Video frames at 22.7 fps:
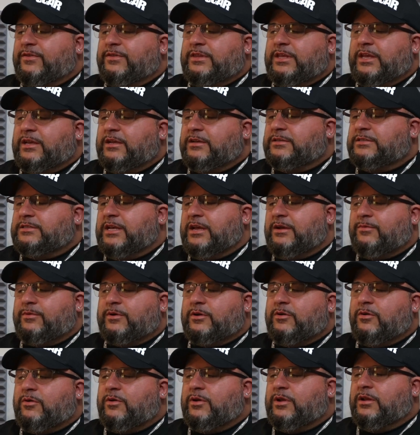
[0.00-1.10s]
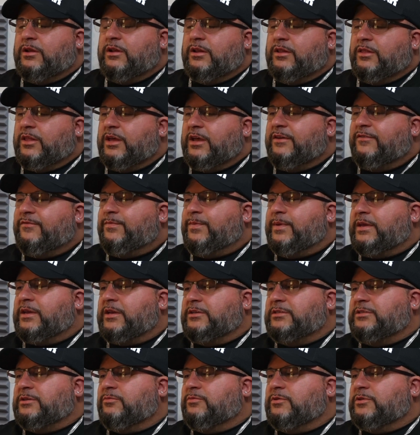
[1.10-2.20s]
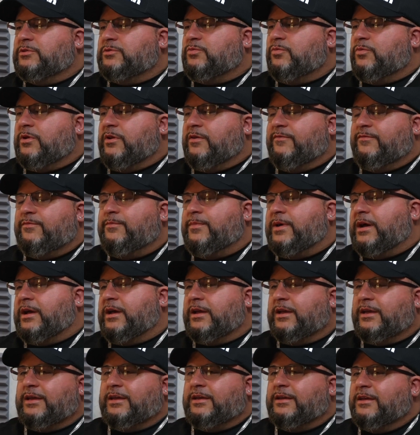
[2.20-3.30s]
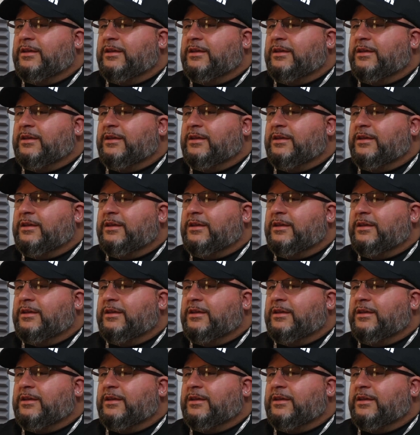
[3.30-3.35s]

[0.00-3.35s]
things that were going on in life because it was one of my